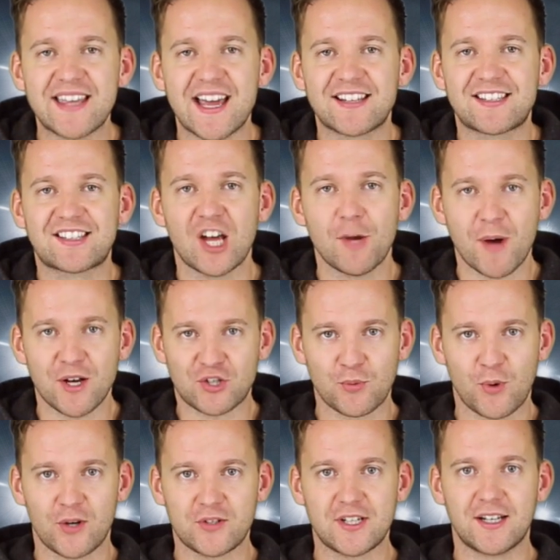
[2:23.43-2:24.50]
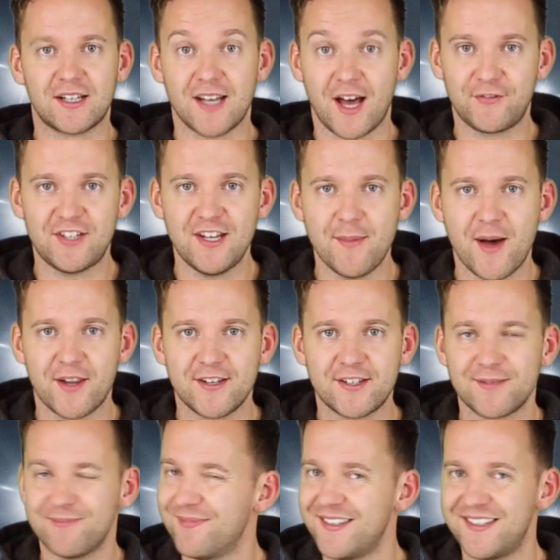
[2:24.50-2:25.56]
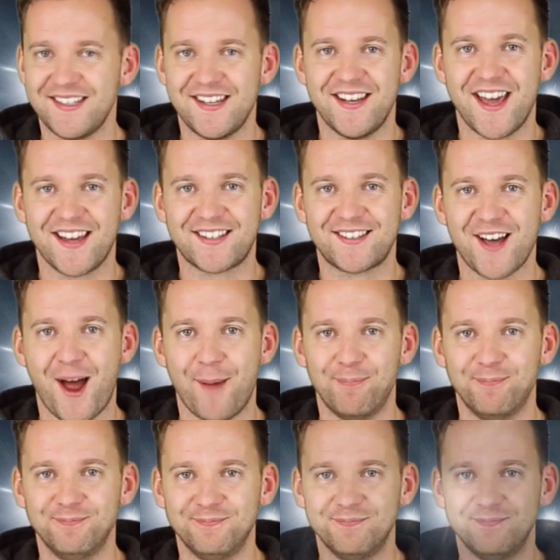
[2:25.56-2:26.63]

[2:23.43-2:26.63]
Thanks so much for watching. Love to you, mothers. See you next time.